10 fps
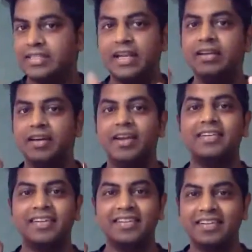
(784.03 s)
stand
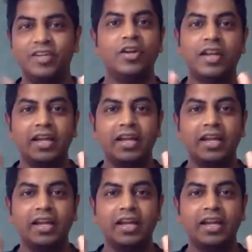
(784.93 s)
corrected. You're right,
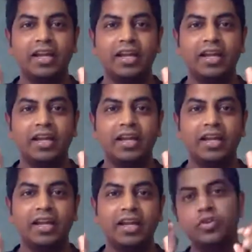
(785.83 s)
Simran.
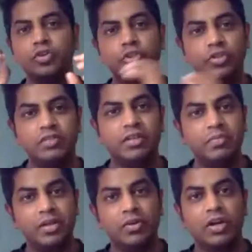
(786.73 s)
So you shouldn't even
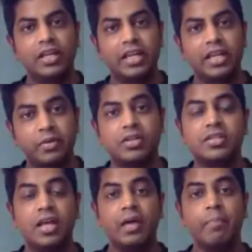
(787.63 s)
be Googling it, because
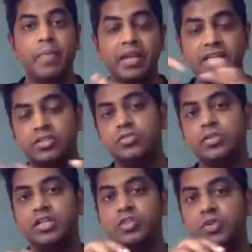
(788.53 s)
many
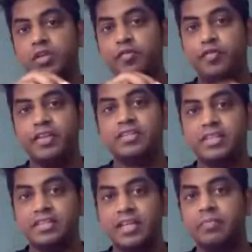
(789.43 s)
students would have faced the
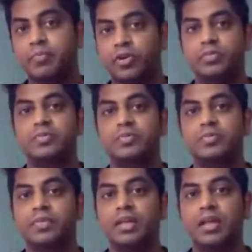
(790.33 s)
same problem.
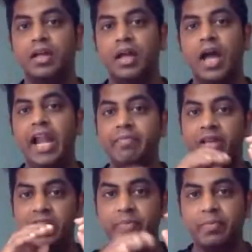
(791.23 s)
And
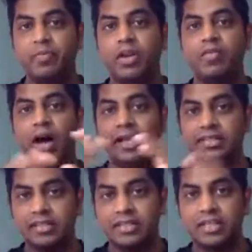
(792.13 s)
many people would have
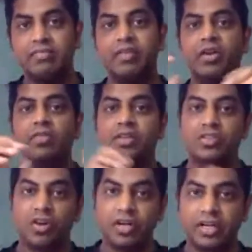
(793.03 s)
asked us and we would have
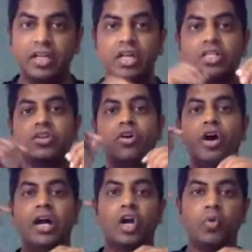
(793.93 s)
resolved it. So
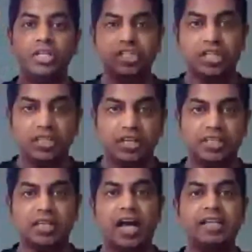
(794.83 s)
a question that
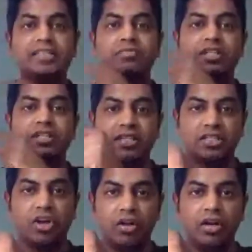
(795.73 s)
is asked which is
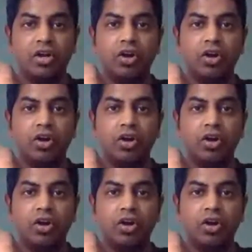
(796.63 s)
resolved